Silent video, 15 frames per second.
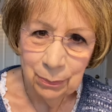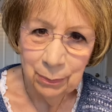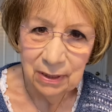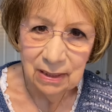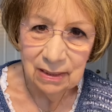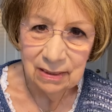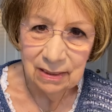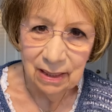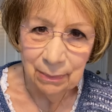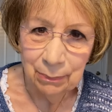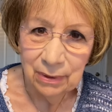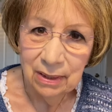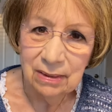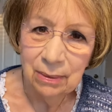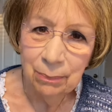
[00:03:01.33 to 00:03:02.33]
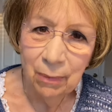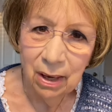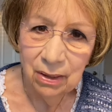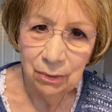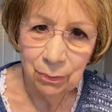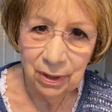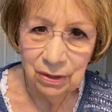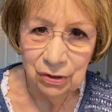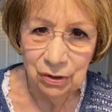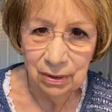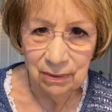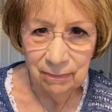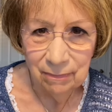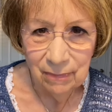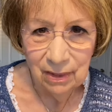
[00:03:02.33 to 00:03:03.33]
be easy. It's
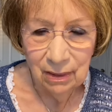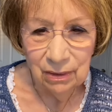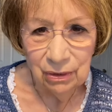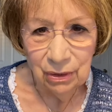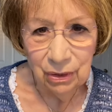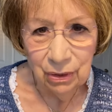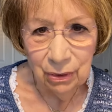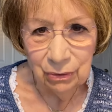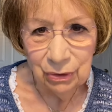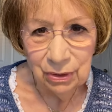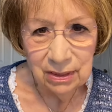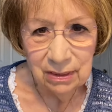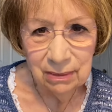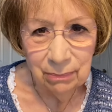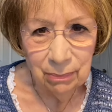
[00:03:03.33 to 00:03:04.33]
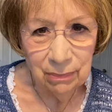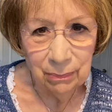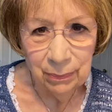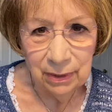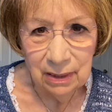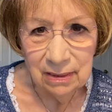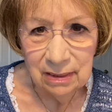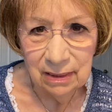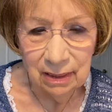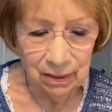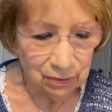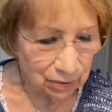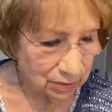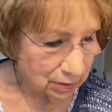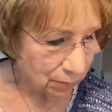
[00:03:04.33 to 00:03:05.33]
moderation. You know, just be easy on
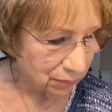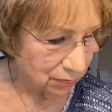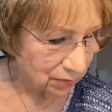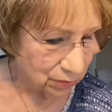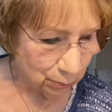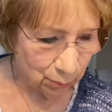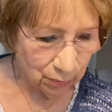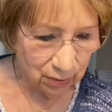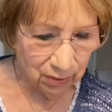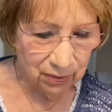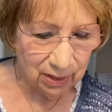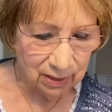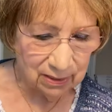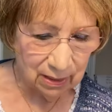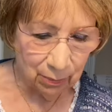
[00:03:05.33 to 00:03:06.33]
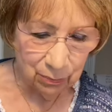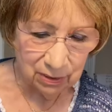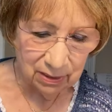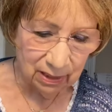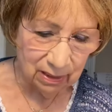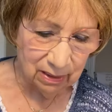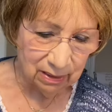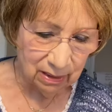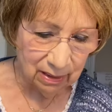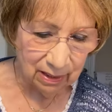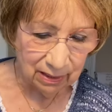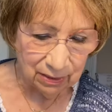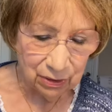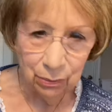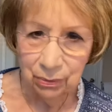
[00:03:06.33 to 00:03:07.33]
yourself. And so one of the things I was thinking
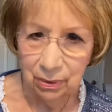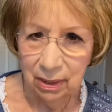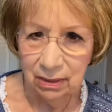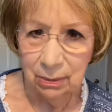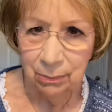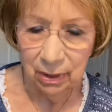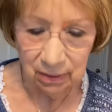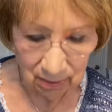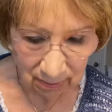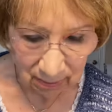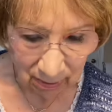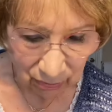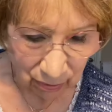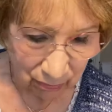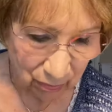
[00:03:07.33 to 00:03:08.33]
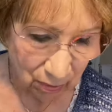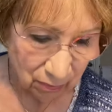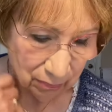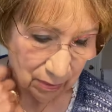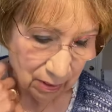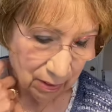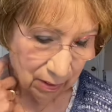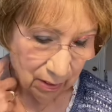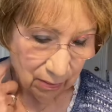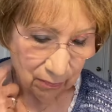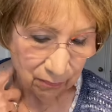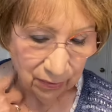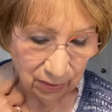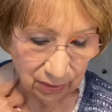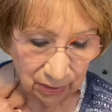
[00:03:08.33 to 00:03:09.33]
today, too, not to make this such a long
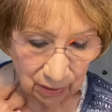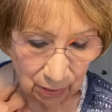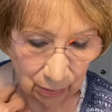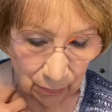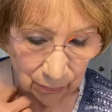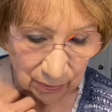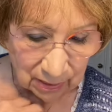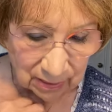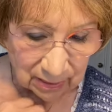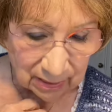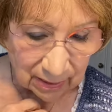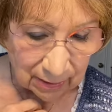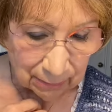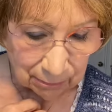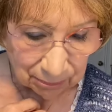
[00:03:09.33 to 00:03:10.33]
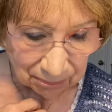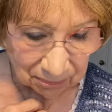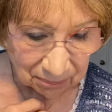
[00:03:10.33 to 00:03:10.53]
video, is that